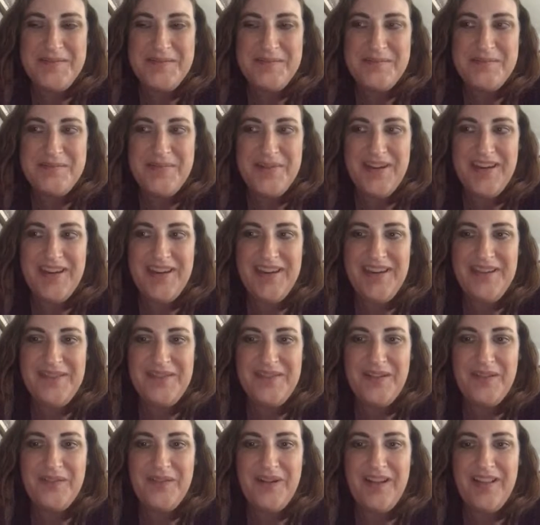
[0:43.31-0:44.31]
But
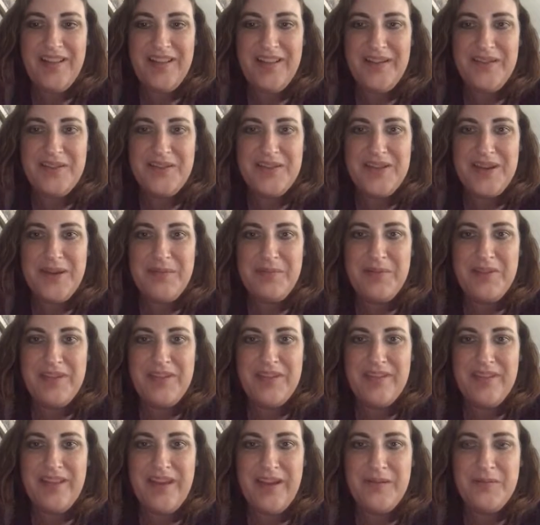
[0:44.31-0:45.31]
anyway, while I was up at
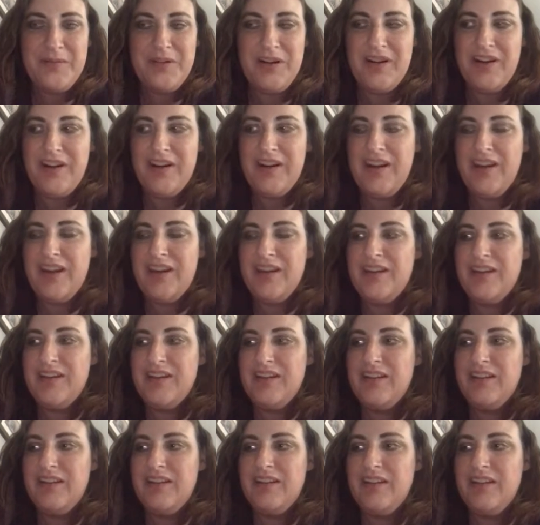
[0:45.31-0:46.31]
the library,
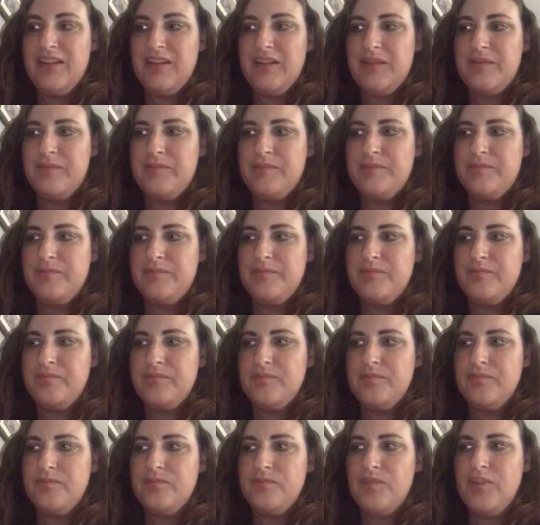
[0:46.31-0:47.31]
I
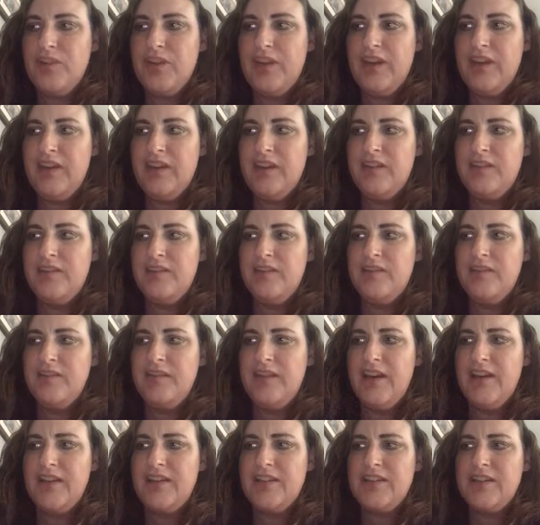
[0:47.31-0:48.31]
had
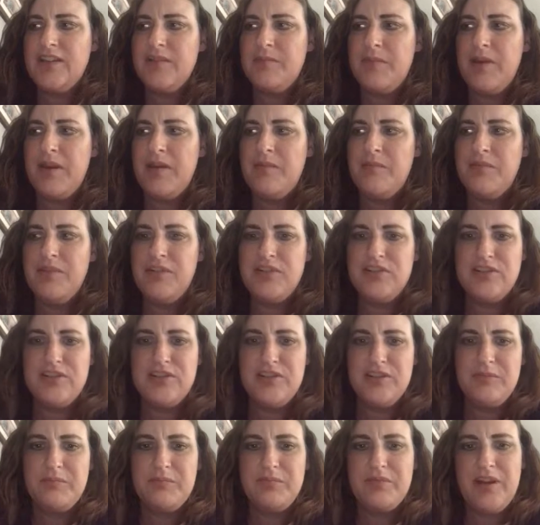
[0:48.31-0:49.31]
texted my
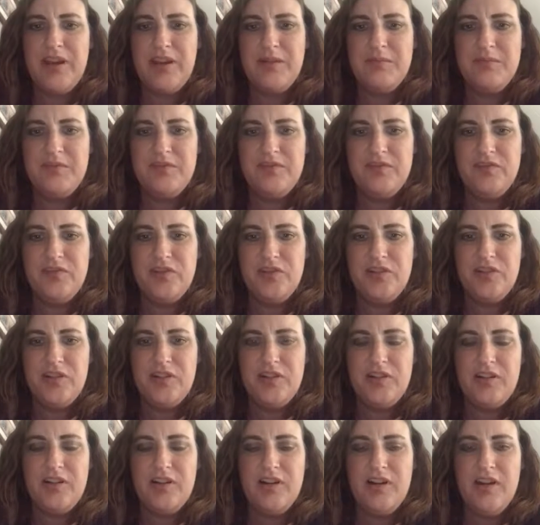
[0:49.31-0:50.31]
bishop right
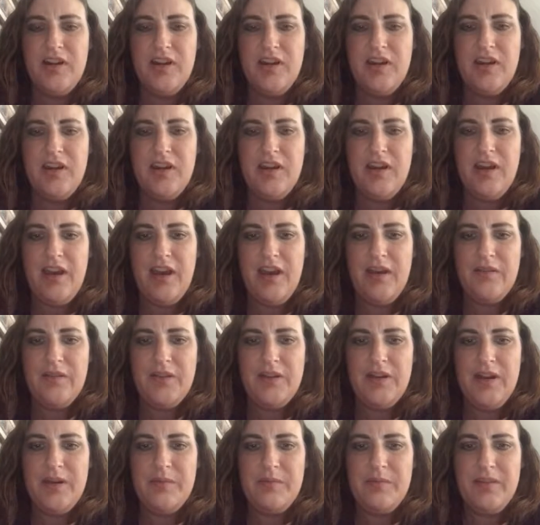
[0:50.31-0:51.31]
before I
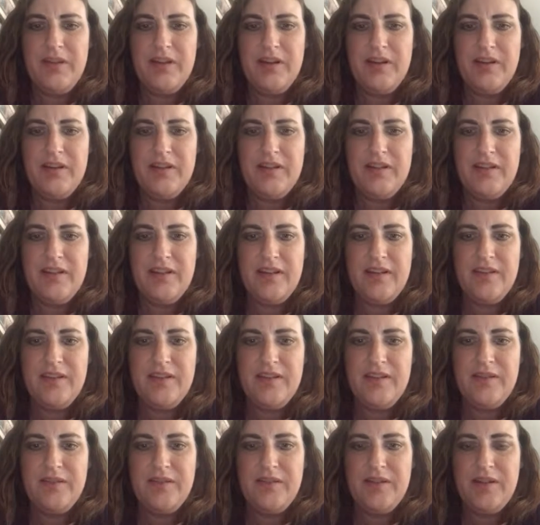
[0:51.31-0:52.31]
went up there and said,
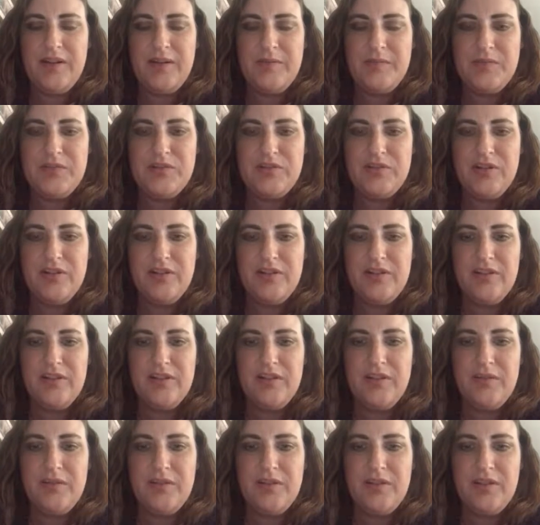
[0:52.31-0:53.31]
and I'm
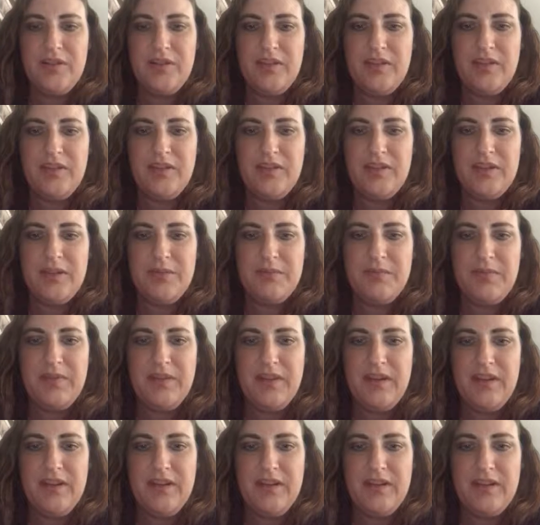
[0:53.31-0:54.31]
struggling with some
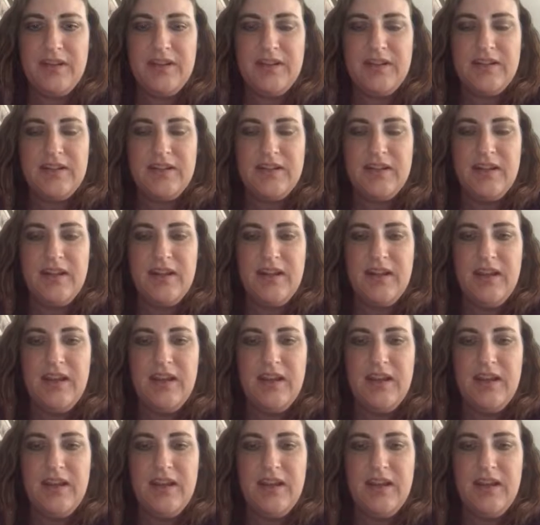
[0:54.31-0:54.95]
things.